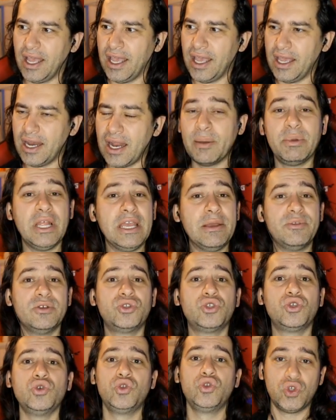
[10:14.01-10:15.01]
And I blame
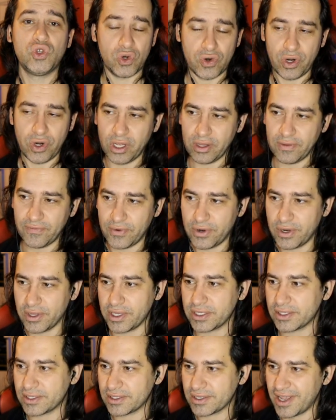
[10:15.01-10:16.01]
the tutorial for
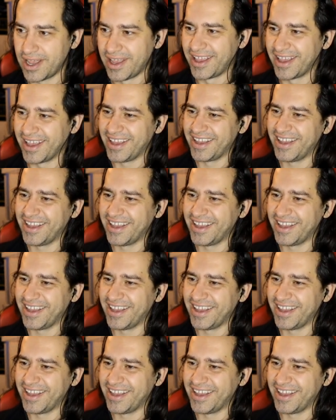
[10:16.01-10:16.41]
this.